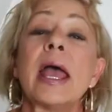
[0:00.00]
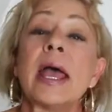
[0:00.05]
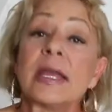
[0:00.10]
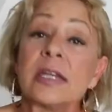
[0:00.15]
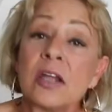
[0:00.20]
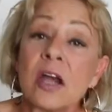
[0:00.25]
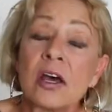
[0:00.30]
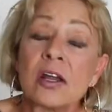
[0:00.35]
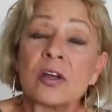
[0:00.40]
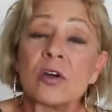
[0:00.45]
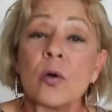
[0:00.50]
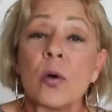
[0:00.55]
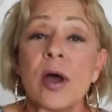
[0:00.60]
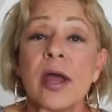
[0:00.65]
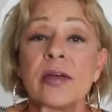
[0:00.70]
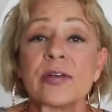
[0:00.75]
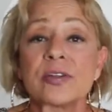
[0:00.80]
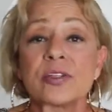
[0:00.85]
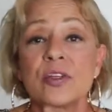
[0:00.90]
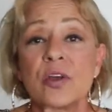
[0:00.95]
And not
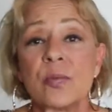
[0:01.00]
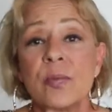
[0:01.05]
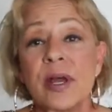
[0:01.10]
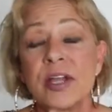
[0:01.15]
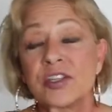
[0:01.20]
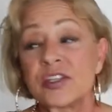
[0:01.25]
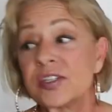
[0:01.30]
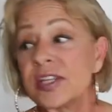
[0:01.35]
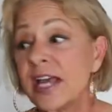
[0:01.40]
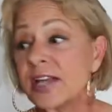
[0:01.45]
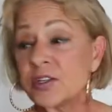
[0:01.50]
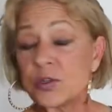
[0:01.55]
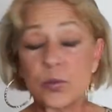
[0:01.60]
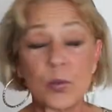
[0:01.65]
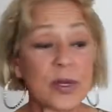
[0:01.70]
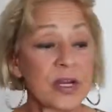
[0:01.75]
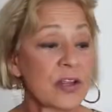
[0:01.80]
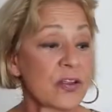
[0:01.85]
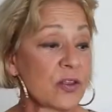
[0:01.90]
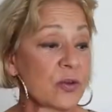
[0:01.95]
acquire so much. And that's
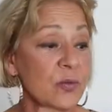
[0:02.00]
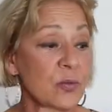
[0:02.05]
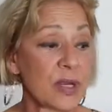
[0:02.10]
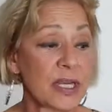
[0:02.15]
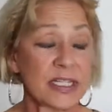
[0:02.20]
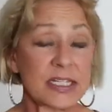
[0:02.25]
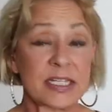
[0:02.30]
one of the reasons.